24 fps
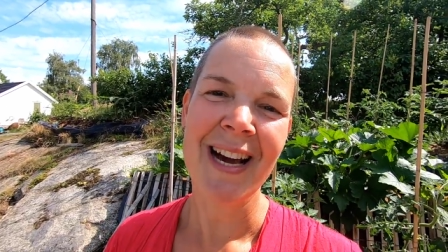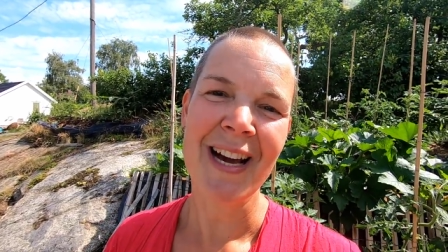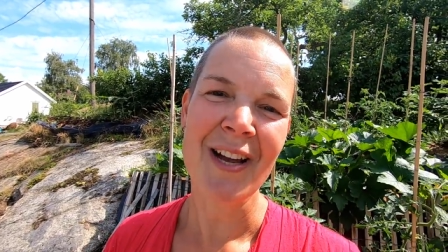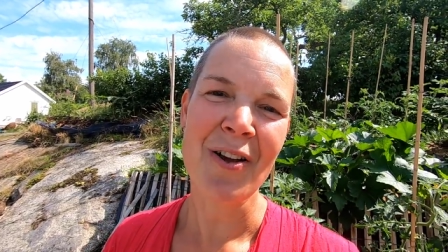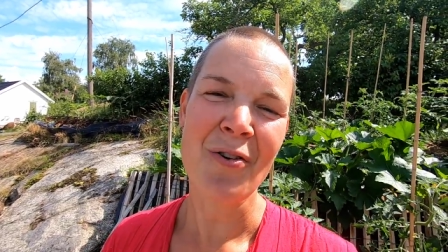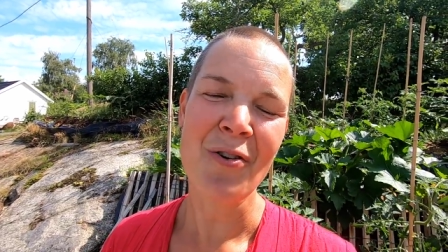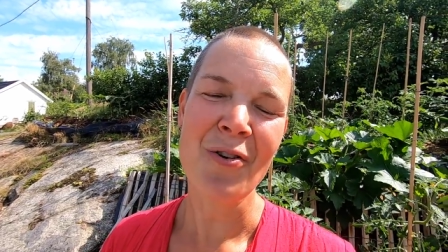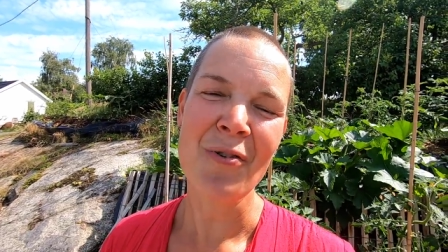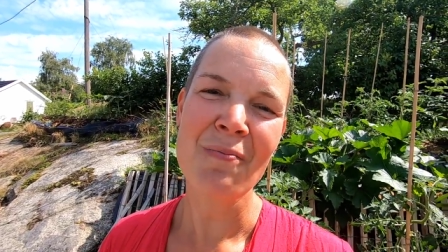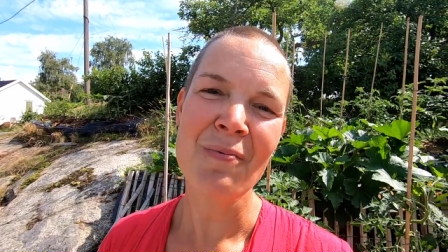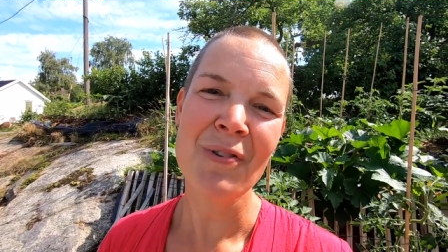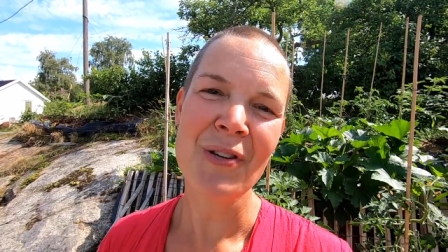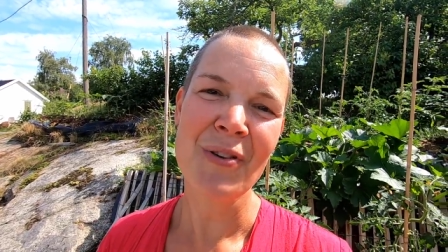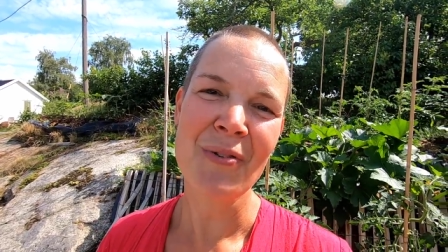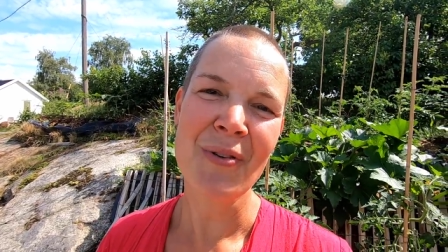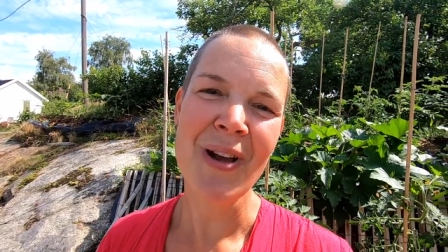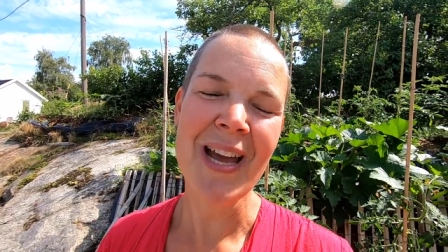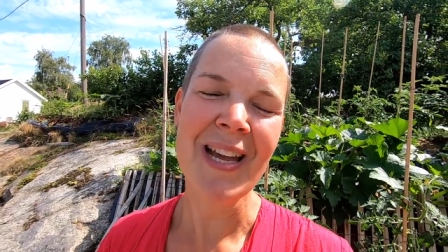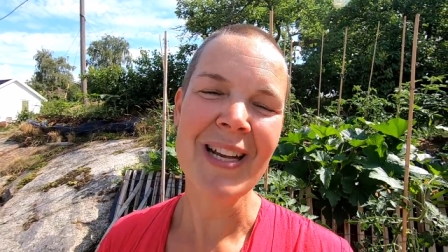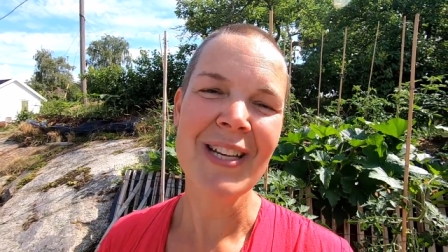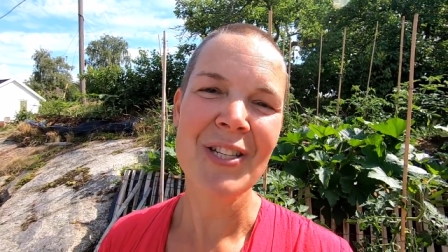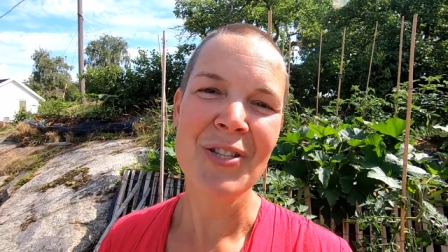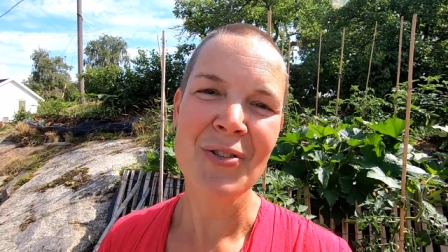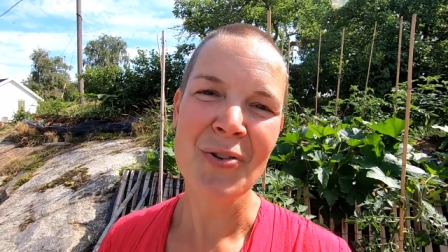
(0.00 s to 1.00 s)
I hope you
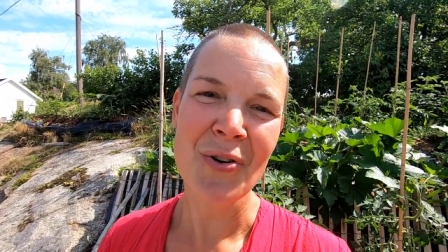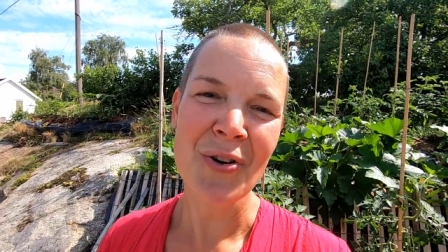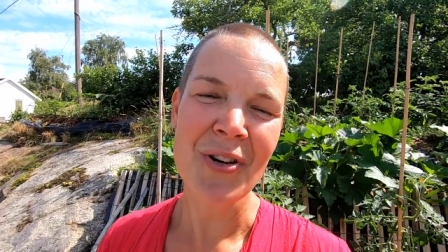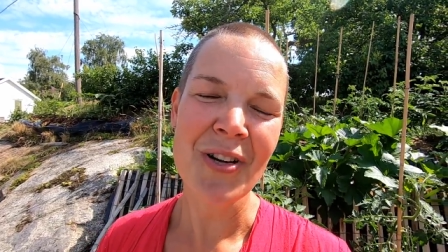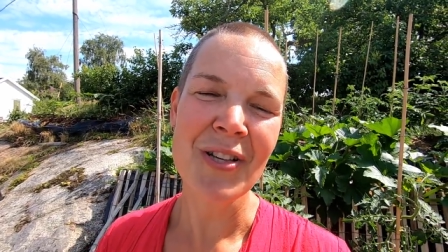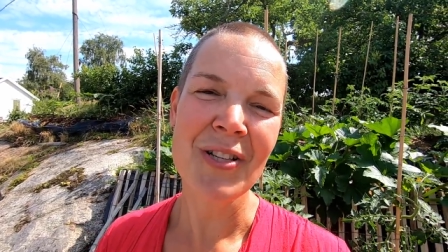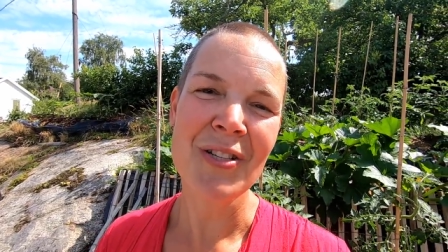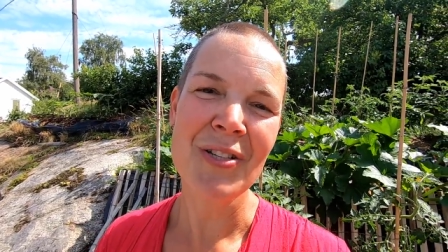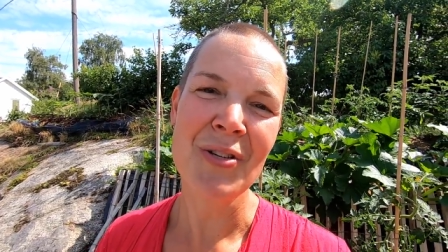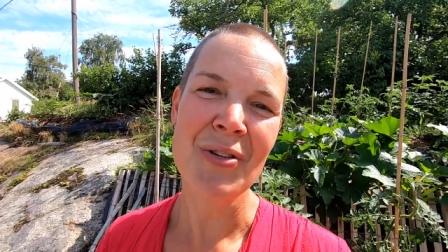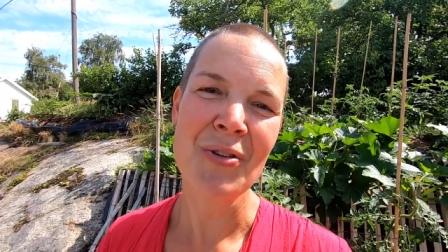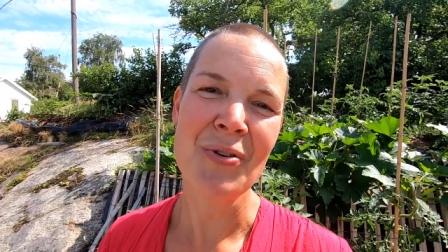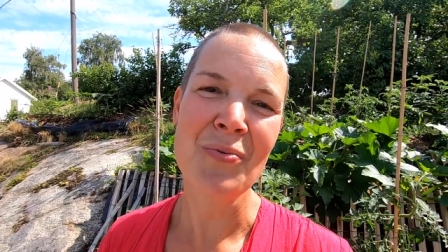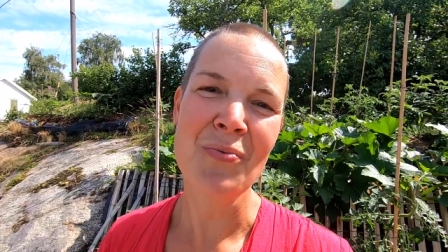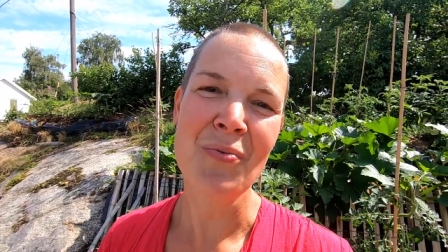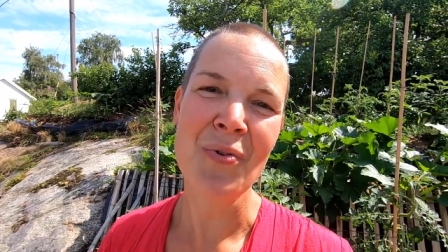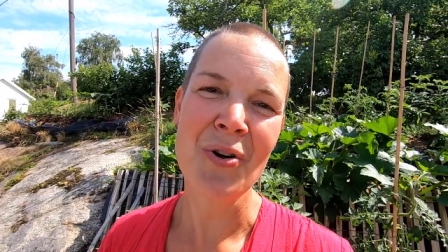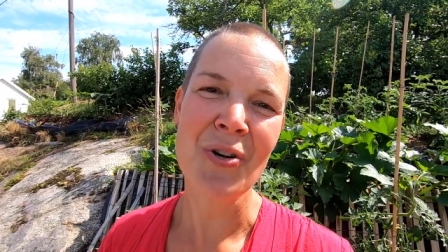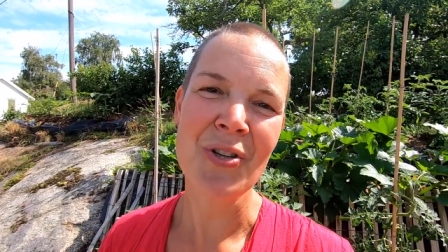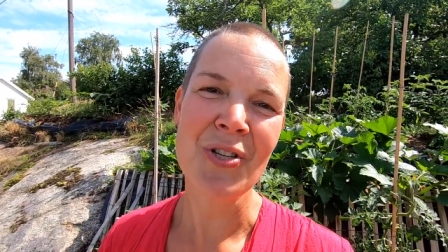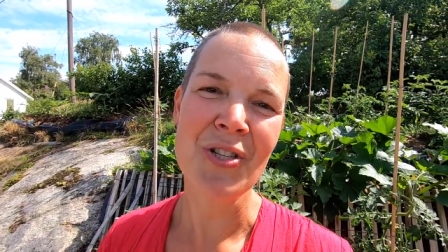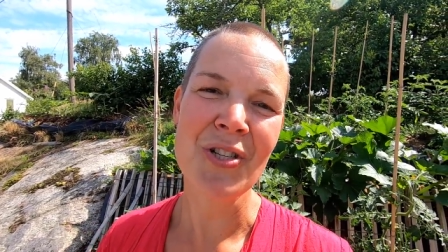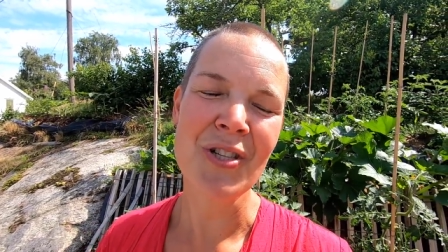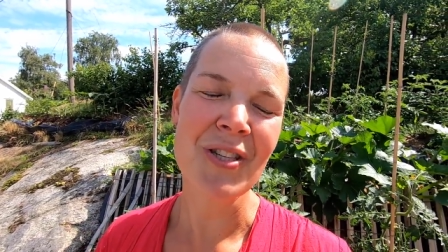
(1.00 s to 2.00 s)
enjoy to
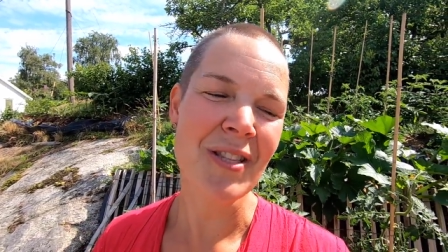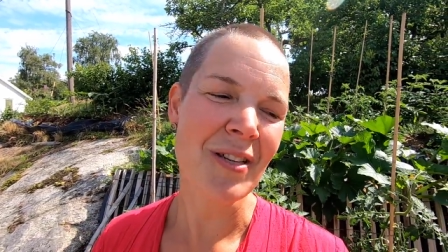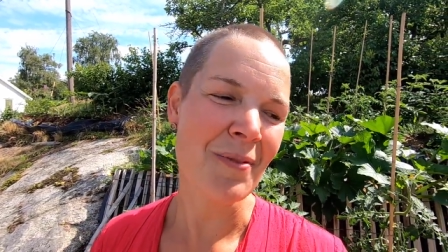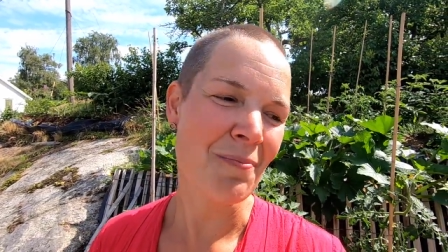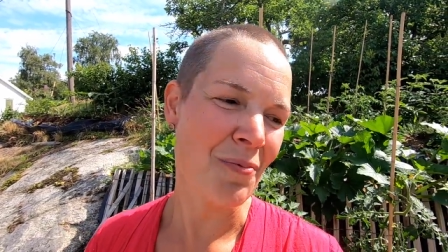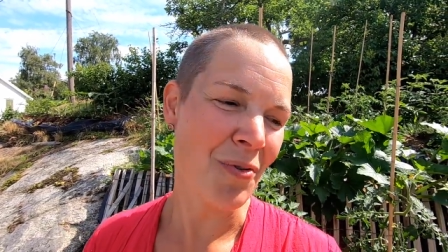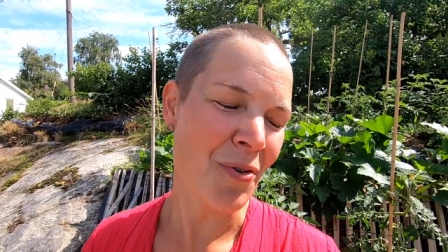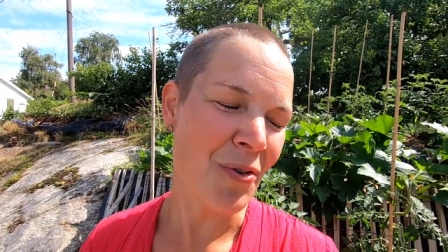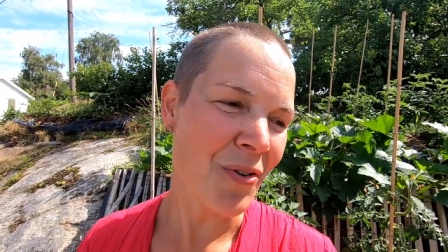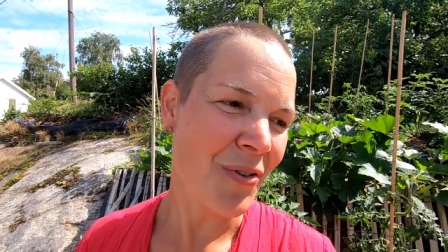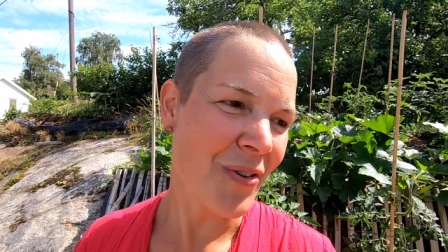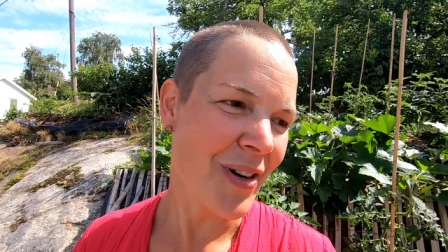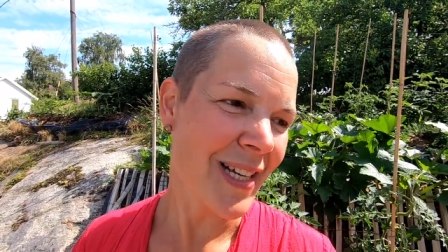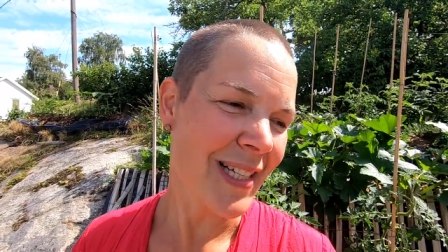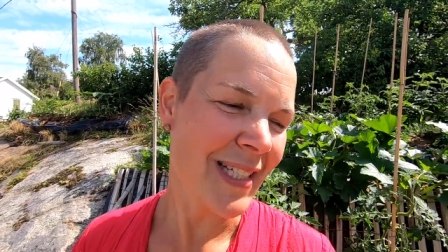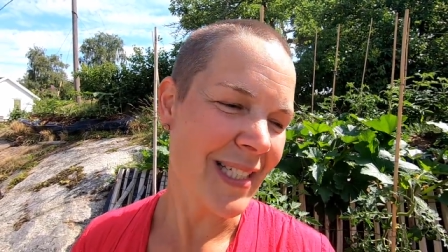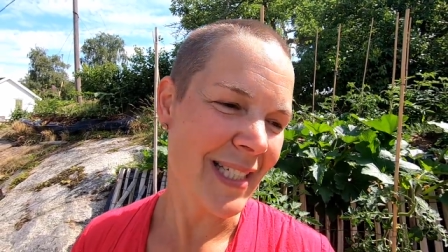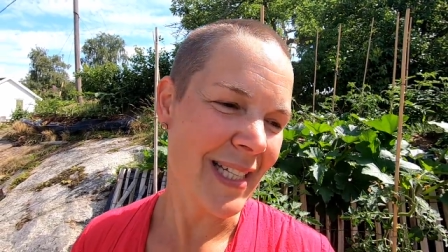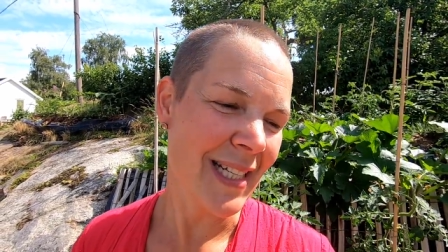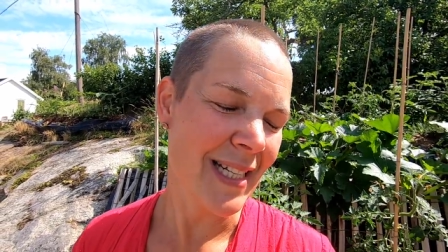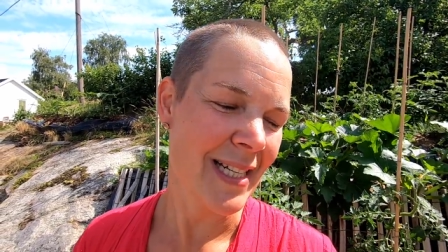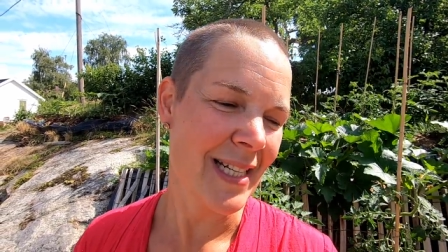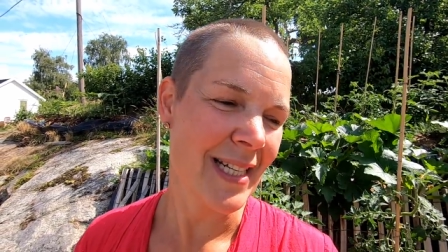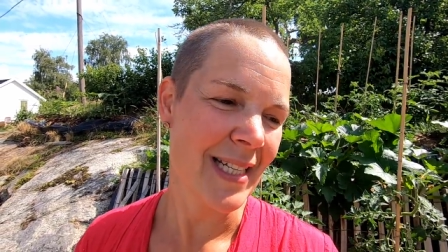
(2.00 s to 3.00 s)
watch the
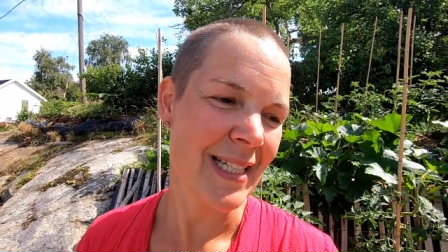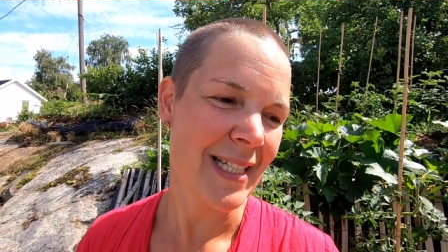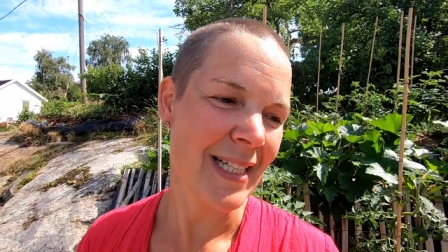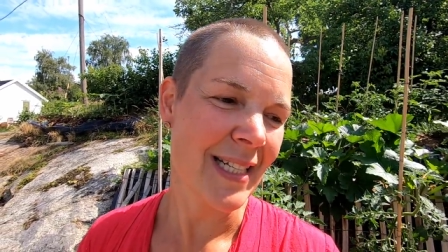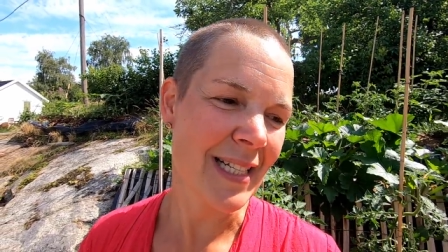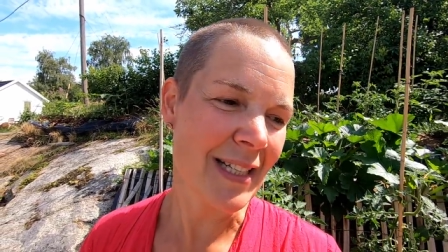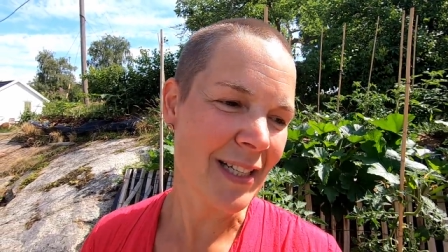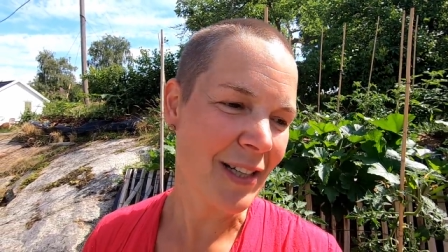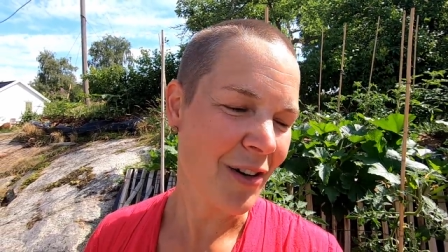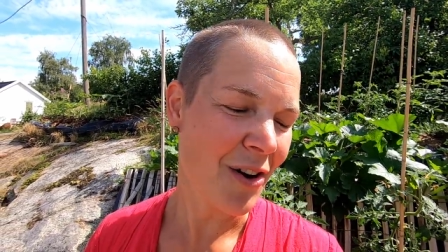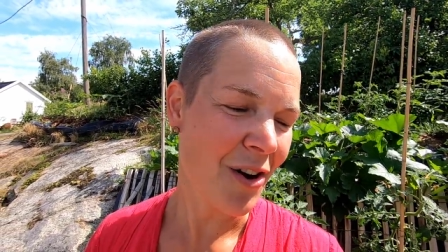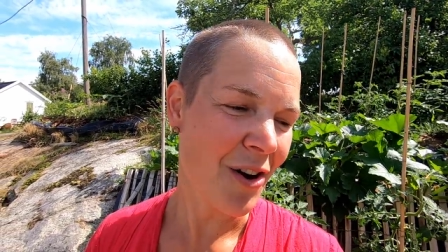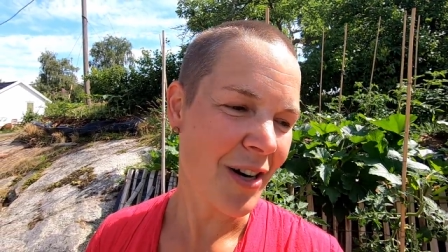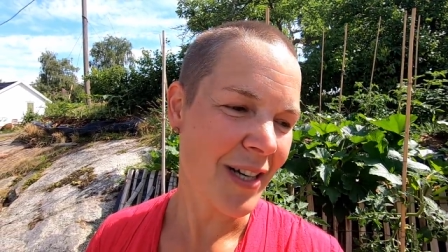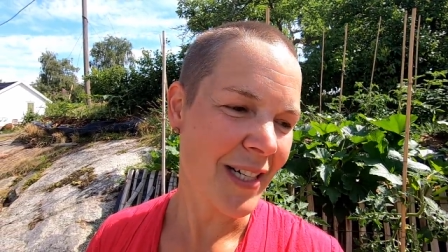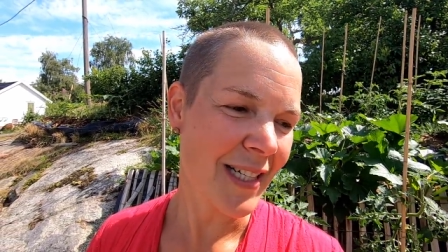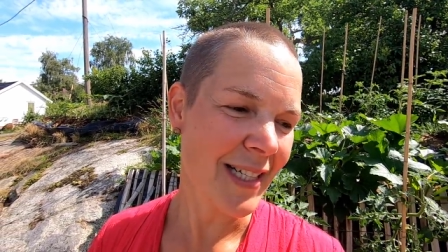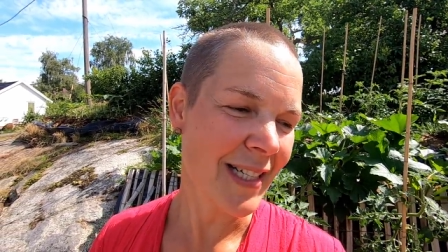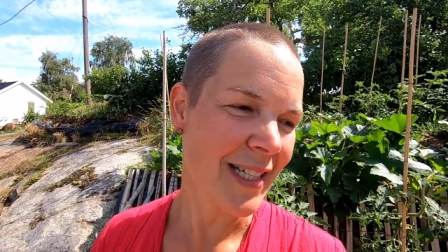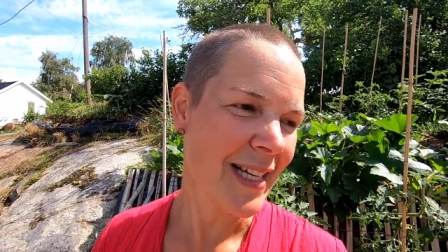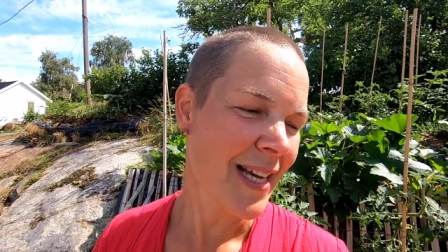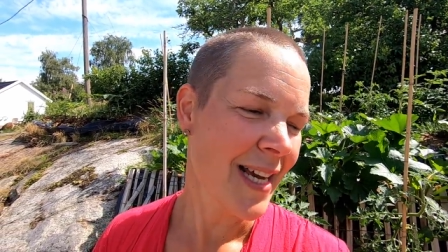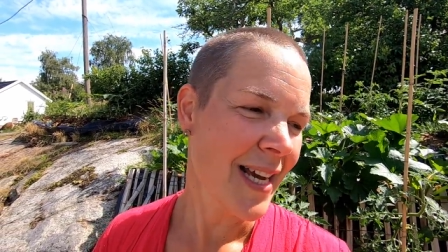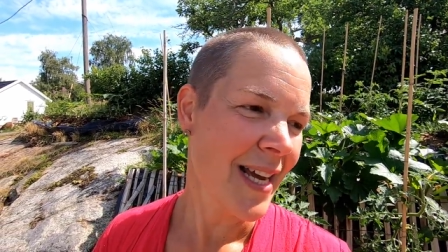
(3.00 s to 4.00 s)
progress in this little
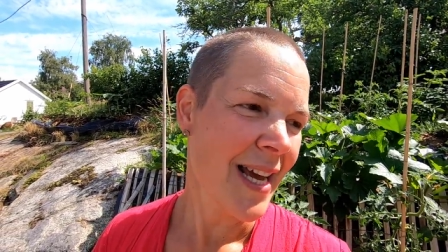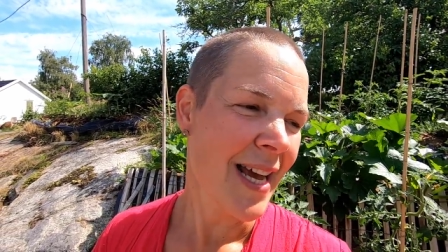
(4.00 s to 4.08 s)
garden